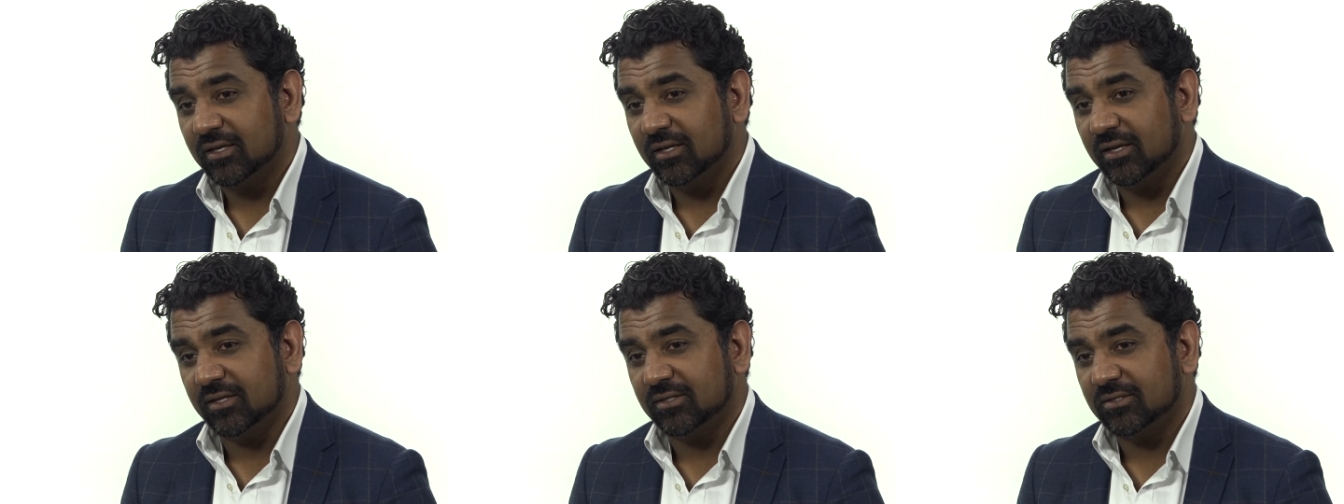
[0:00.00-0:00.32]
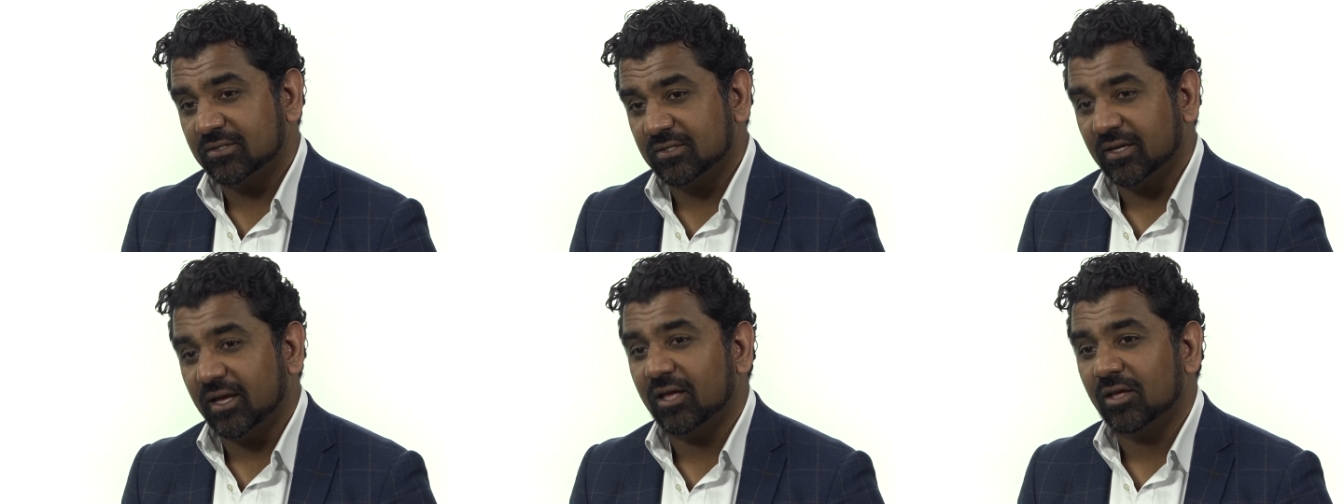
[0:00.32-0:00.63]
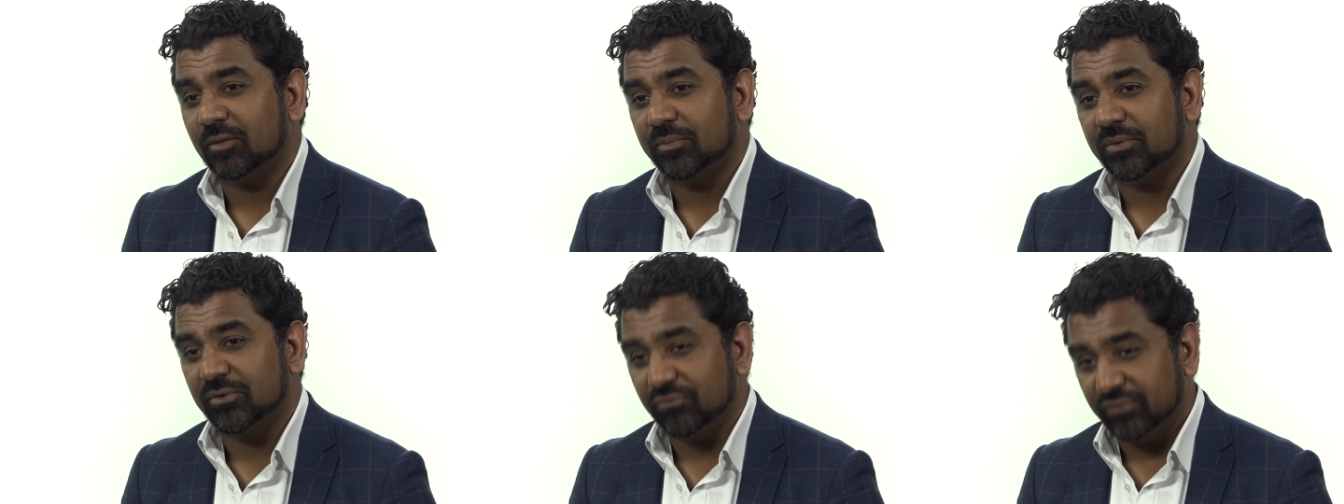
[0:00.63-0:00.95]
is to
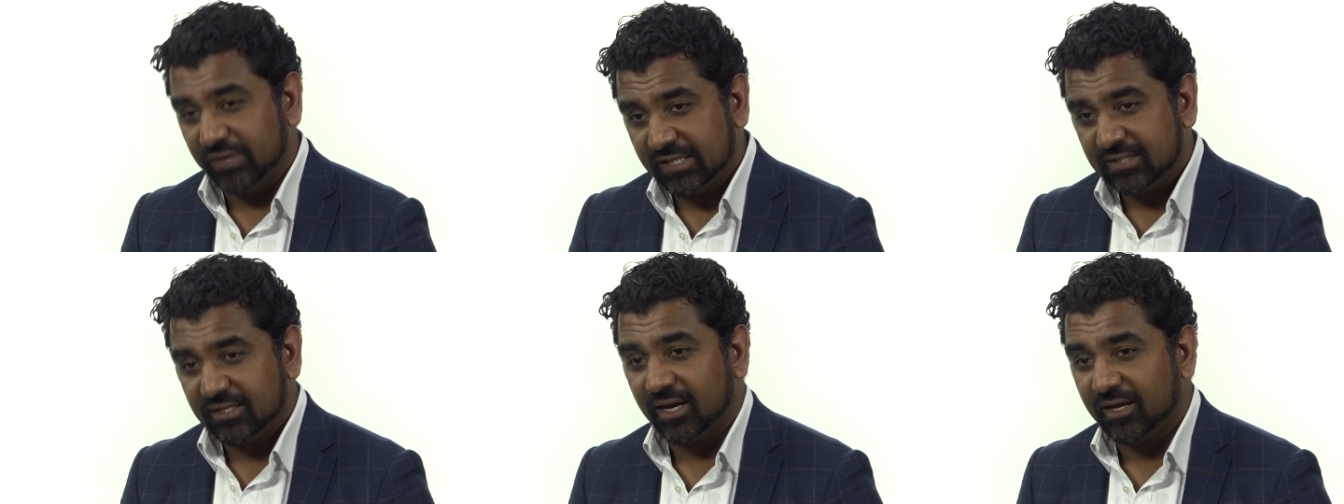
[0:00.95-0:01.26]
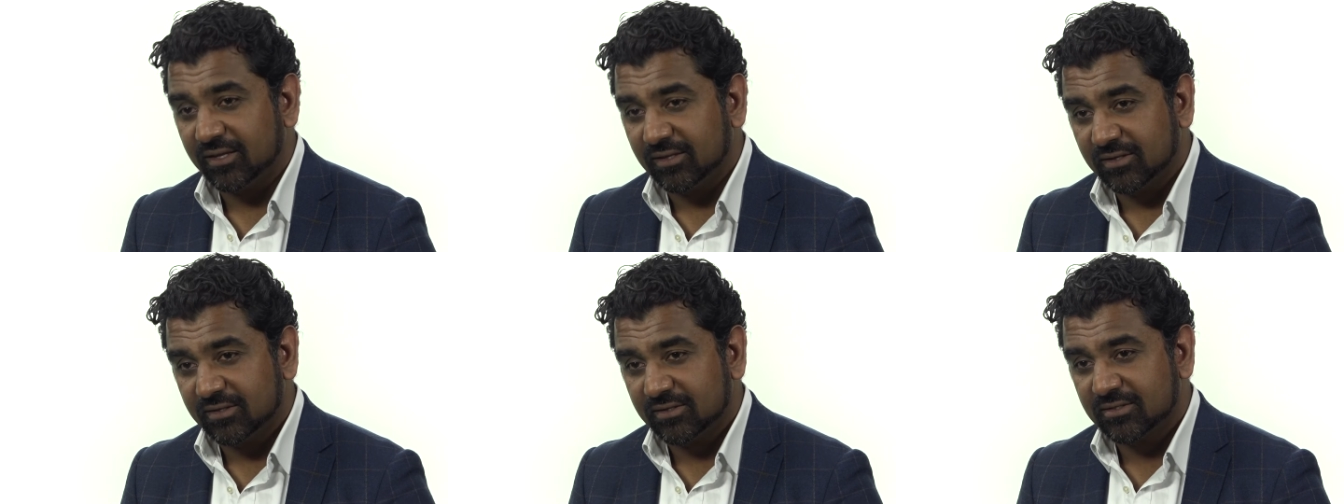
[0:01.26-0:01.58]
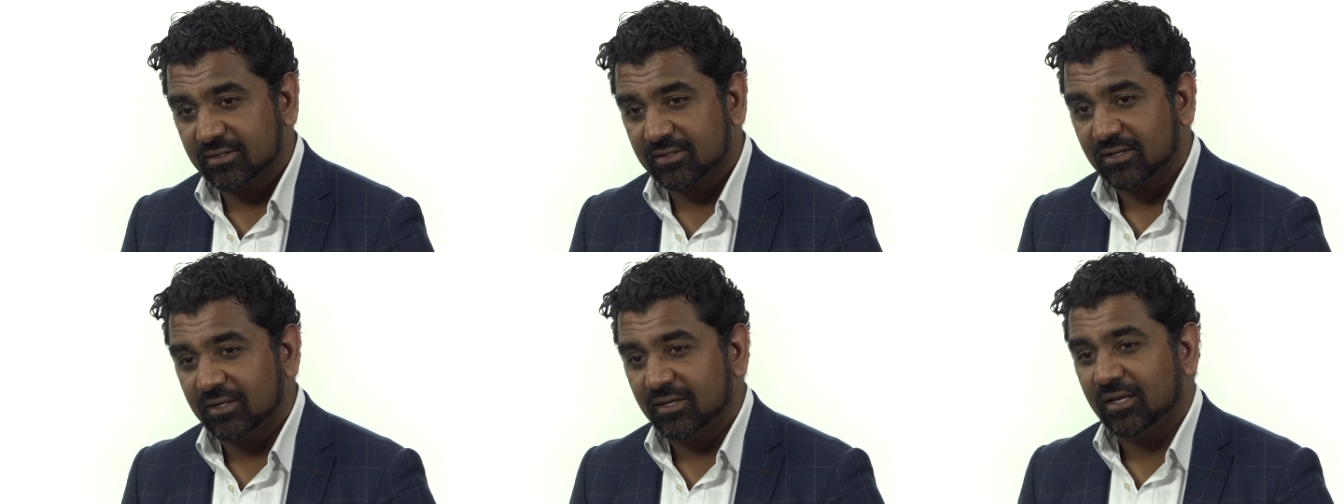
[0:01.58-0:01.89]
help
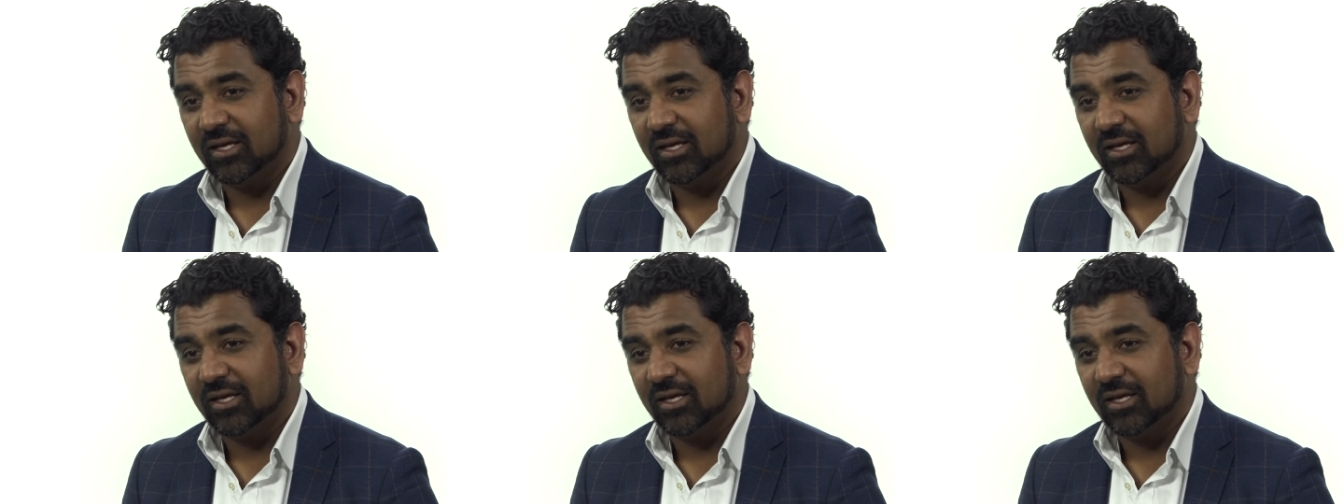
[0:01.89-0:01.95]
retailers